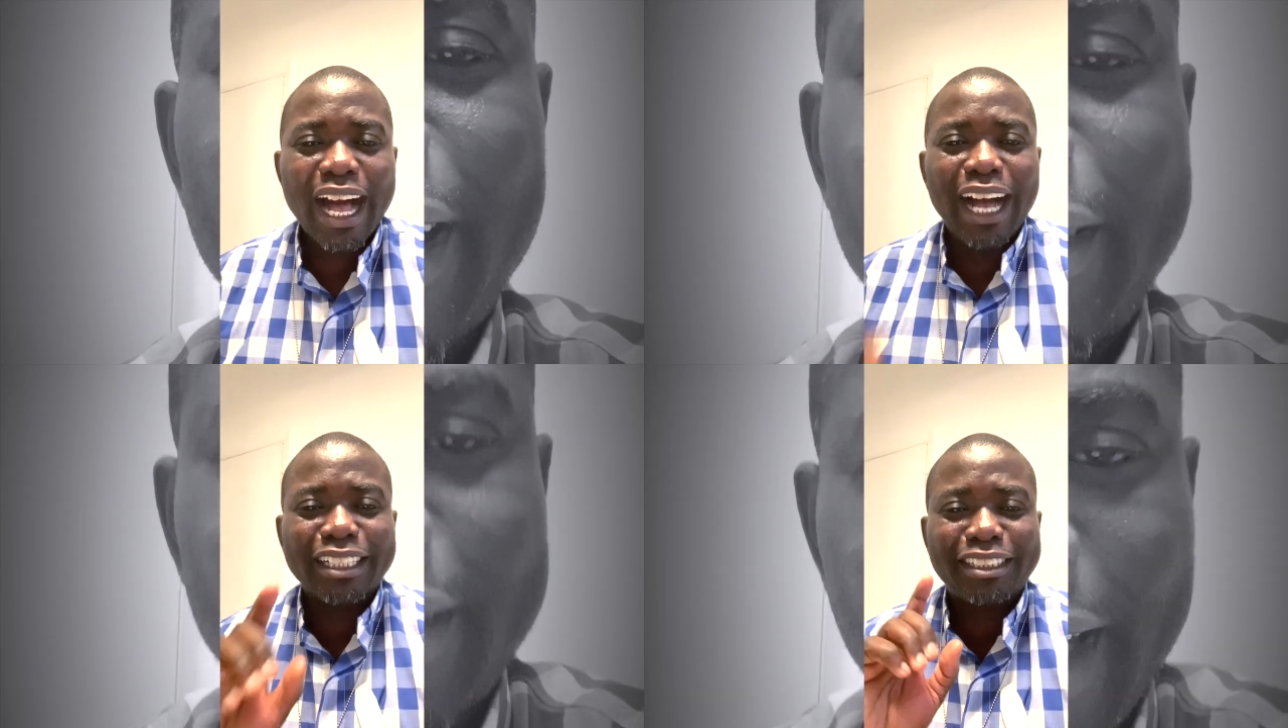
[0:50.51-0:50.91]

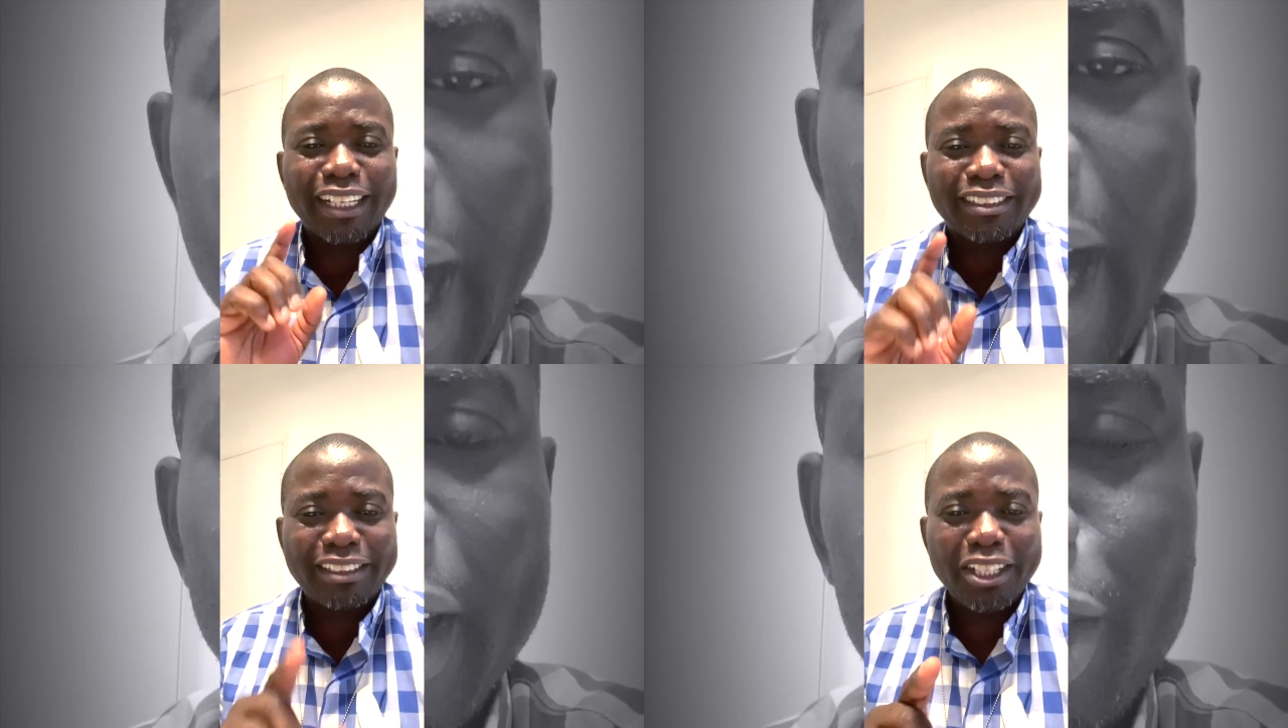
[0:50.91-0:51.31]
I
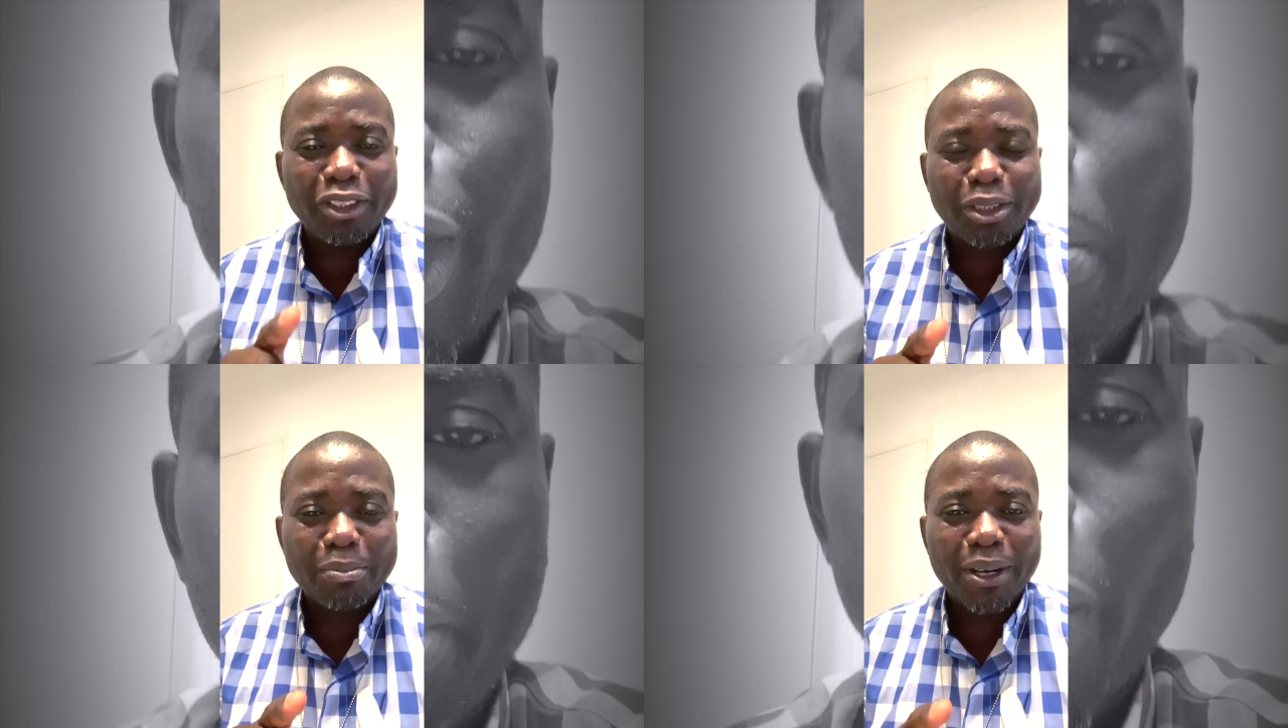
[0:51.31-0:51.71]
shall see you
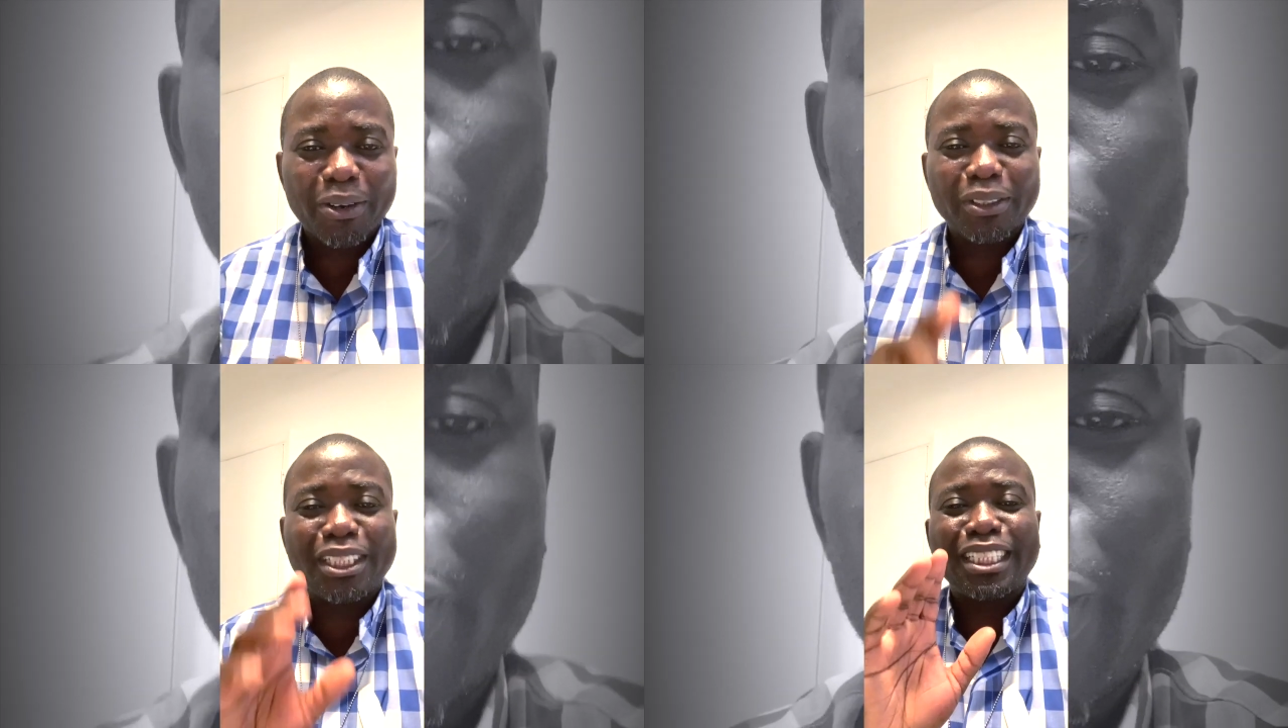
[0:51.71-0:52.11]

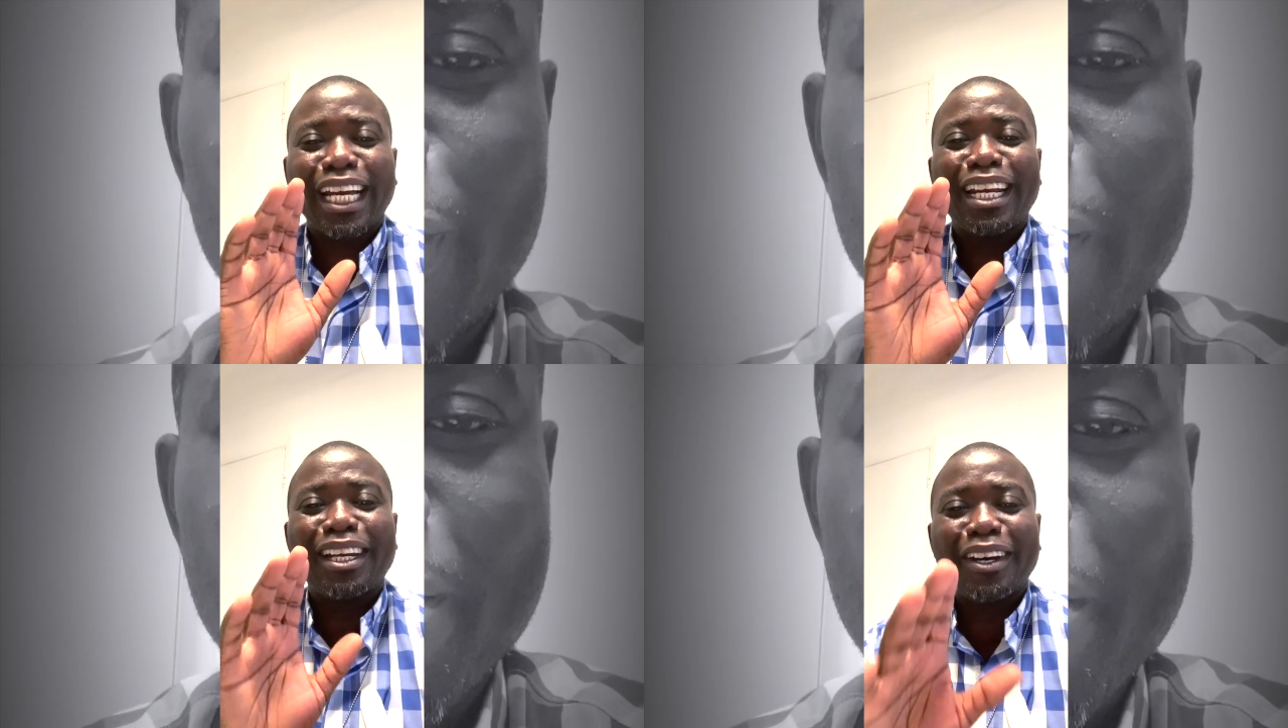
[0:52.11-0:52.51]
tomorrow.
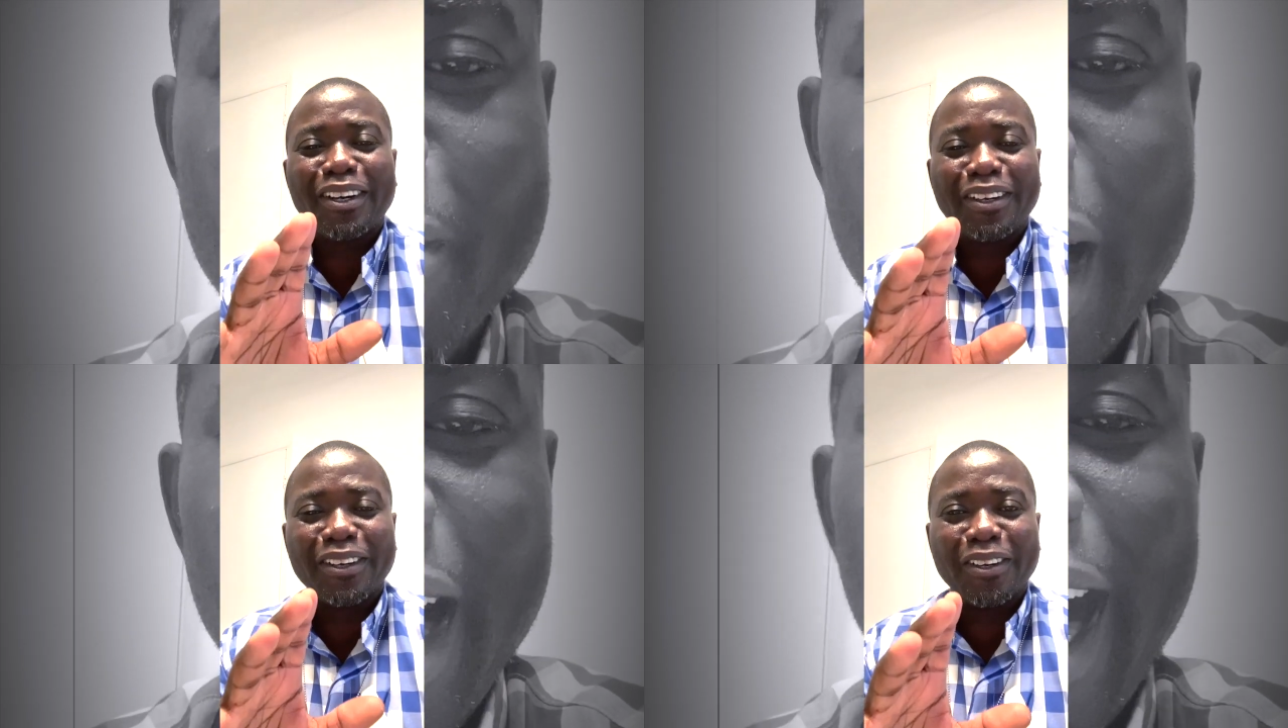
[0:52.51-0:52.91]

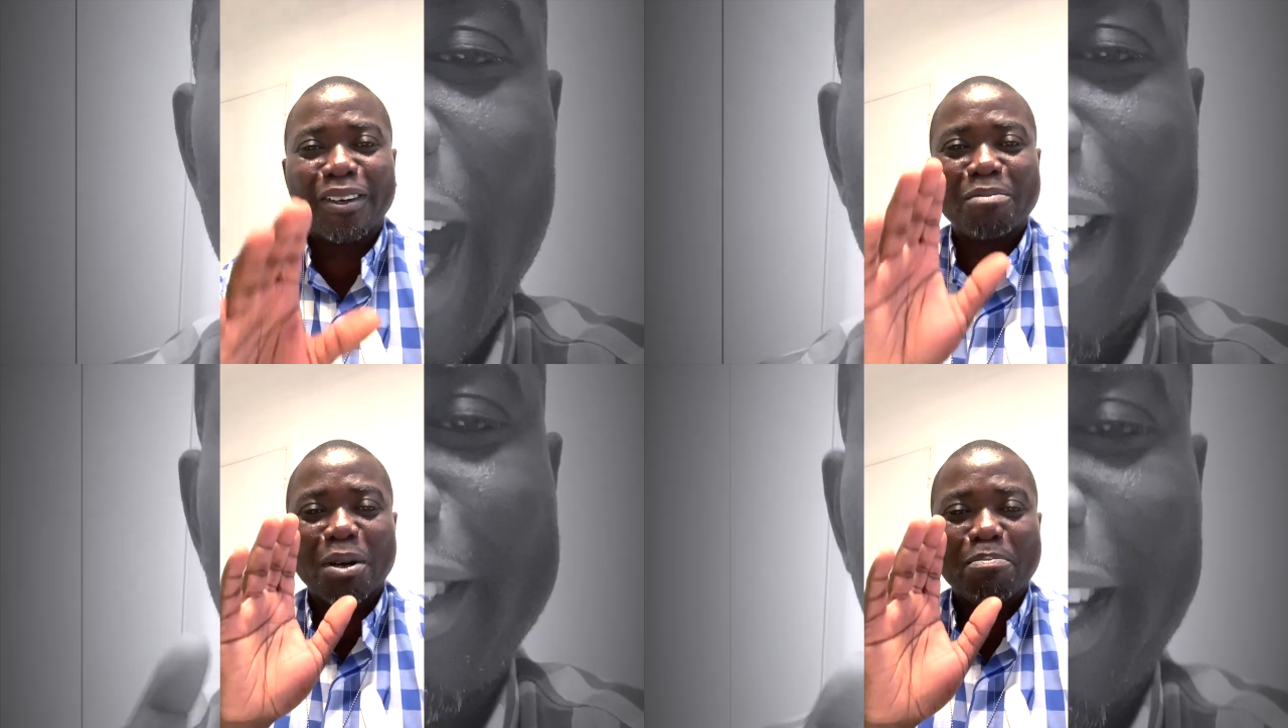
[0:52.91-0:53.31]

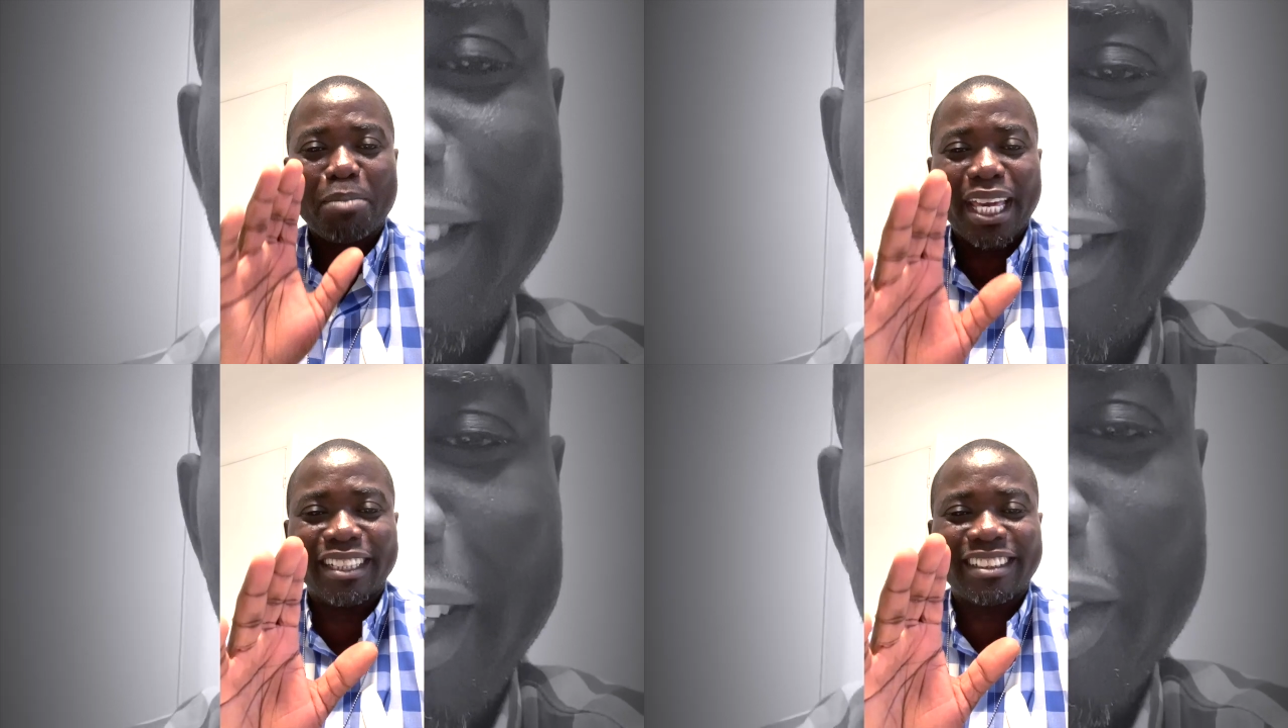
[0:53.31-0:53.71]
Shalom.
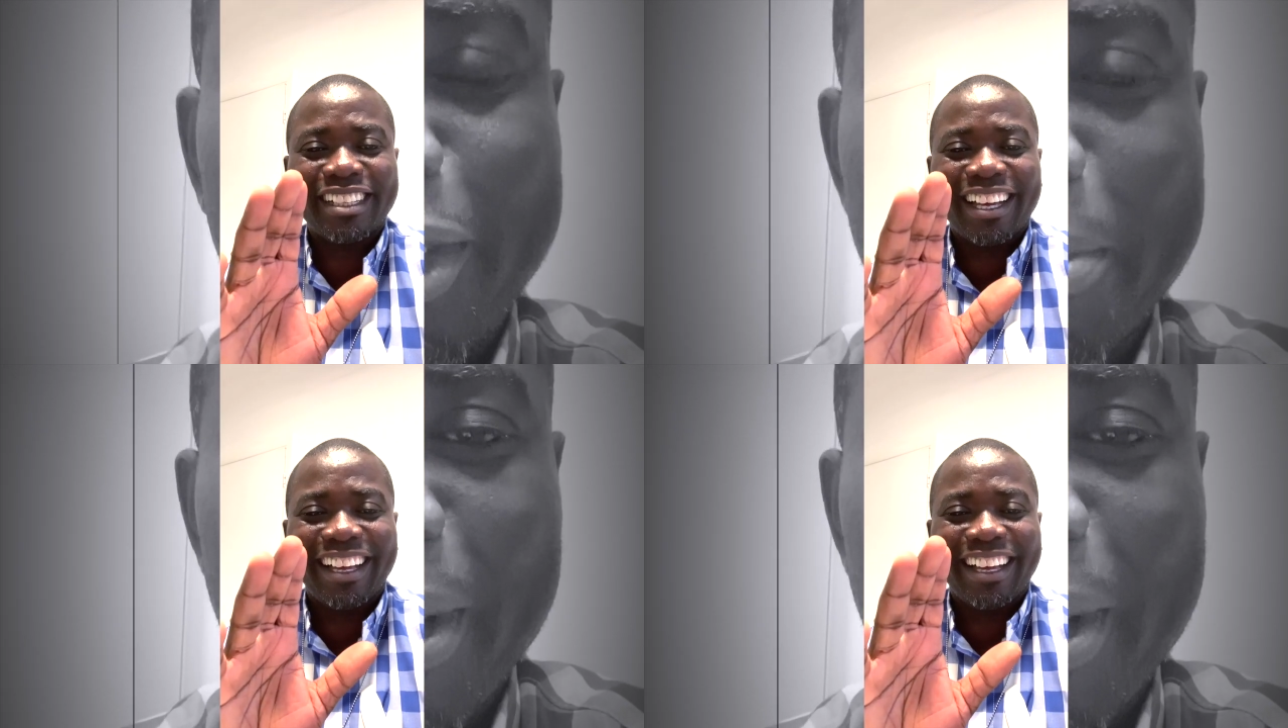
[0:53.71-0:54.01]
Peace.